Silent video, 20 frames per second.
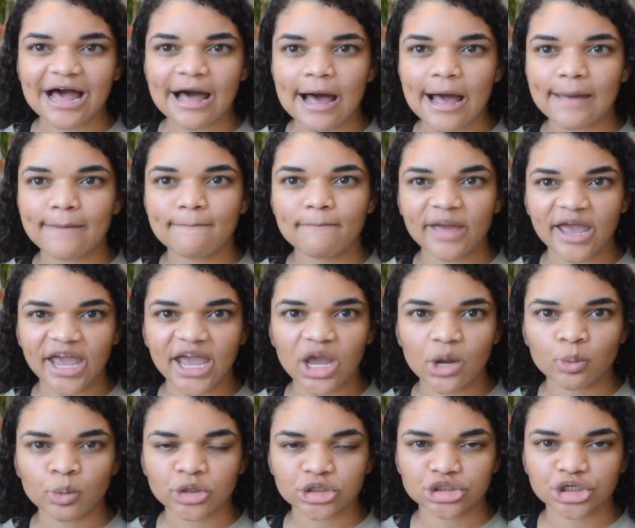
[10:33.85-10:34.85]
I
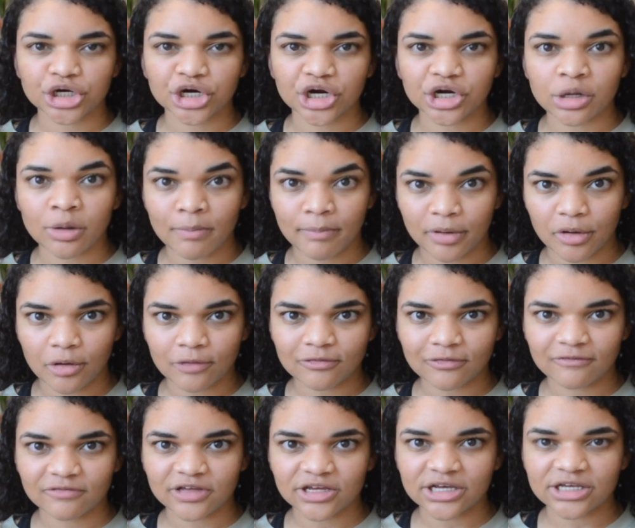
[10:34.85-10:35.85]
may return both
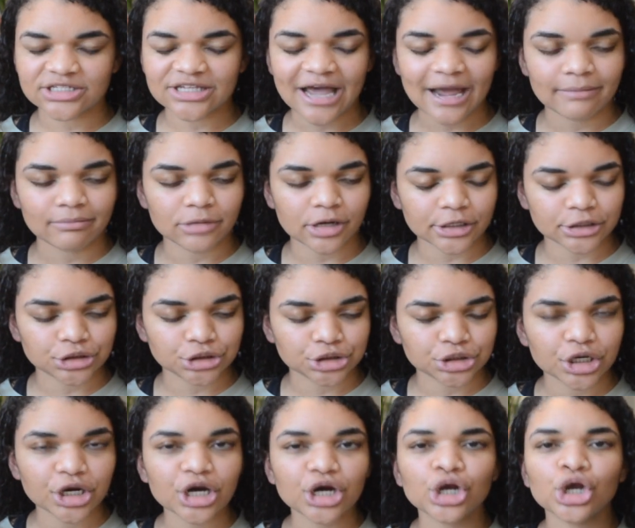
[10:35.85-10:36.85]
of these. I'm not
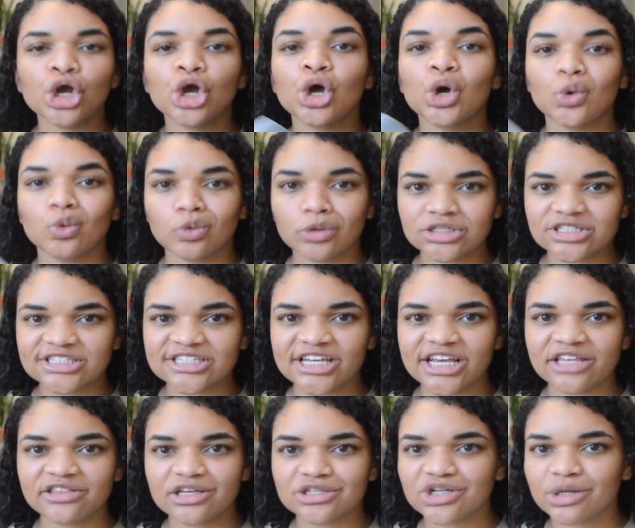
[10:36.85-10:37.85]
sure. We'll
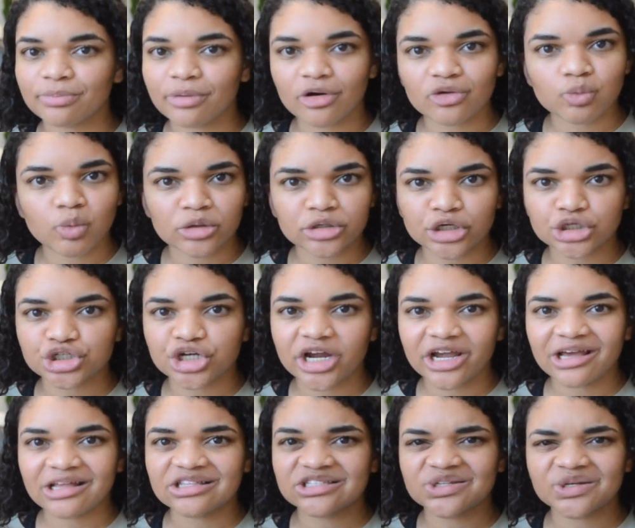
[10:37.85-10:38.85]
see. These are both Wunder
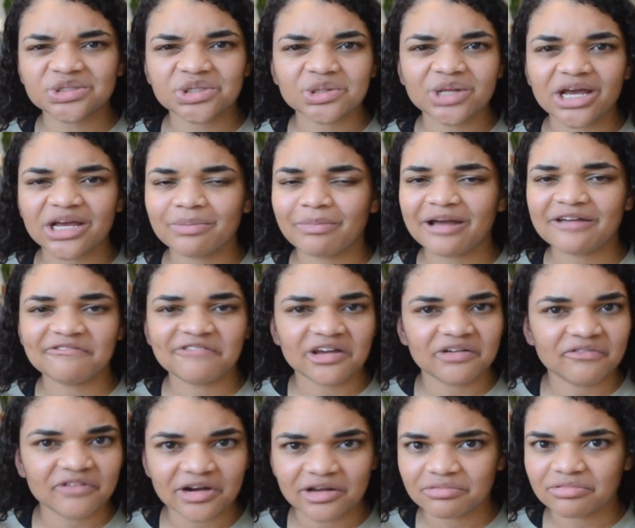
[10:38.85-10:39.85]
Trains. Those are like my
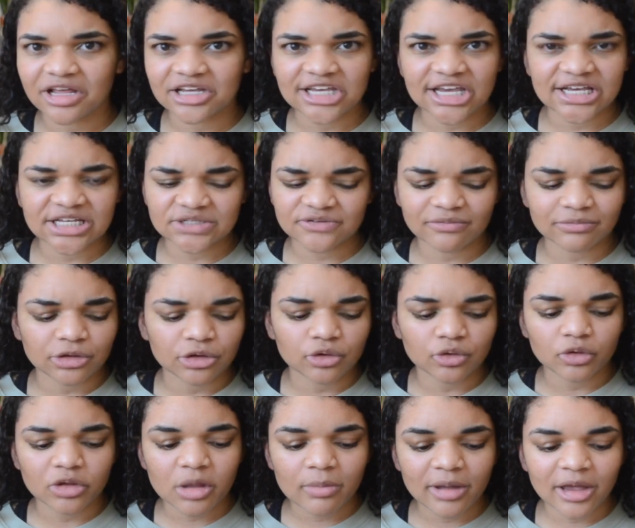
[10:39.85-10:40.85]
favorite leggings from
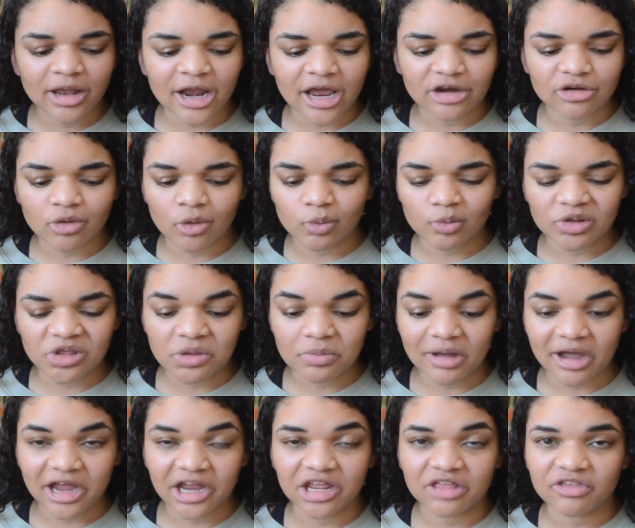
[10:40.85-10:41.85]
Lululemon. I don't really
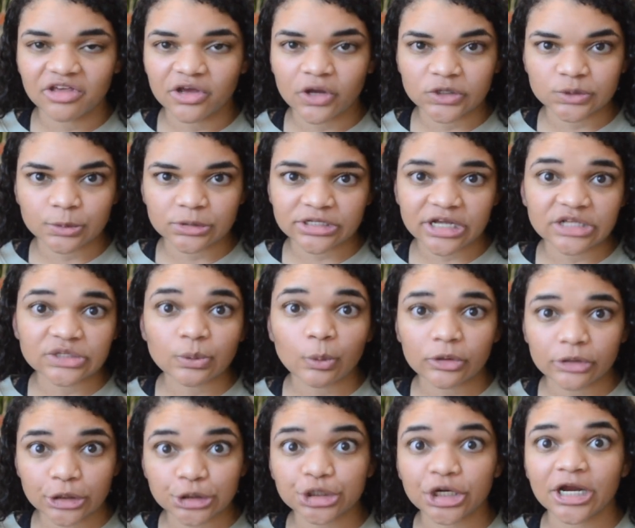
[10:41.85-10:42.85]
buy anything else besides
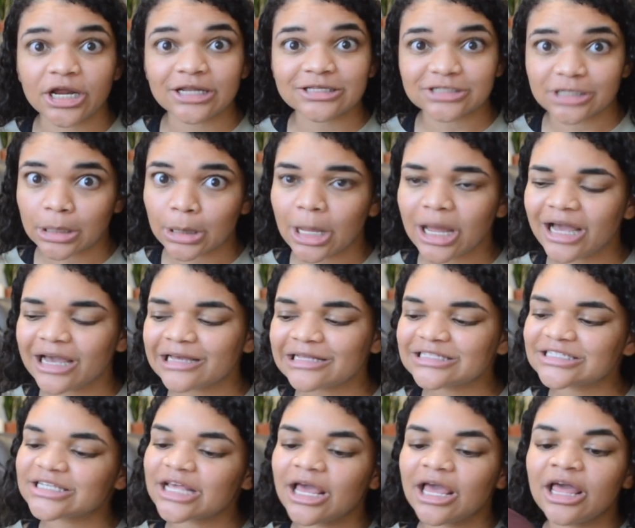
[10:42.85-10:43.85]
Wunder Trains and
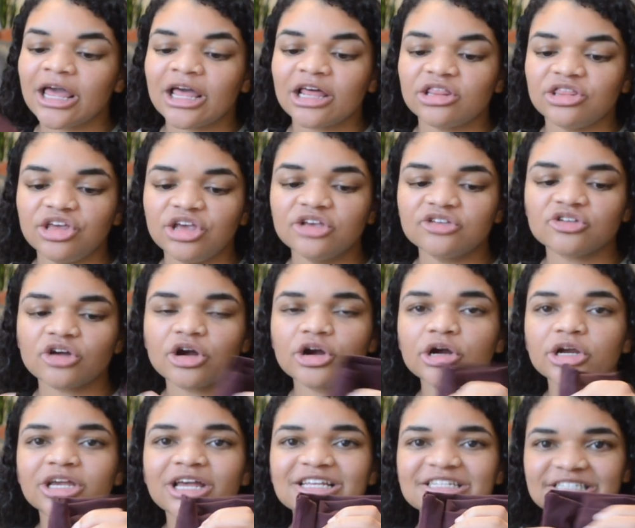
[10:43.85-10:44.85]
Aligns. These
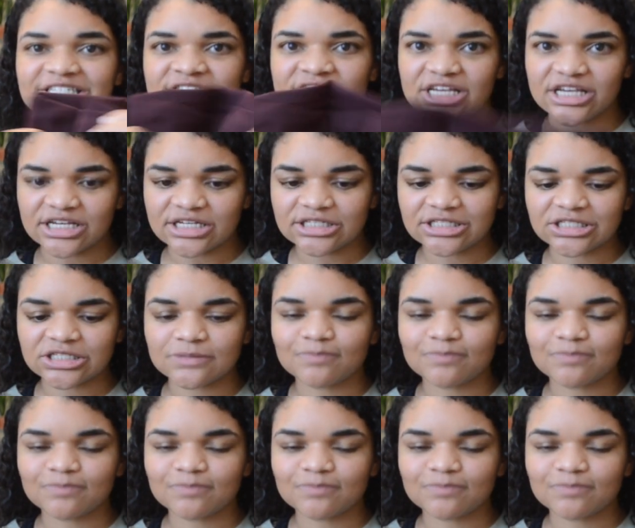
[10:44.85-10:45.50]
are Cassis.